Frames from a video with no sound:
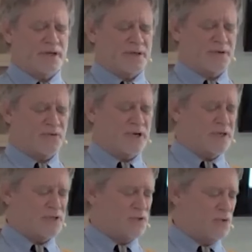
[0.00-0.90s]
to
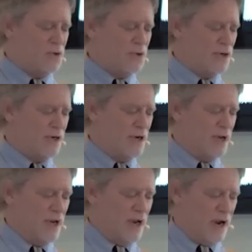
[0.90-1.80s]
reassure
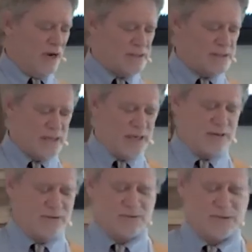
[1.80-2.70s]

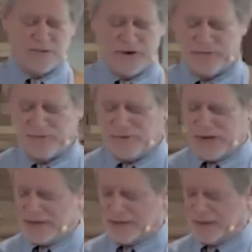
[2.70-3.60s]
ourselves of our
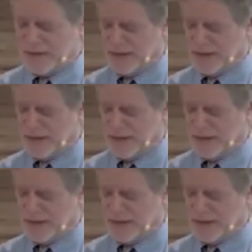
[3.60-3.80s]
faith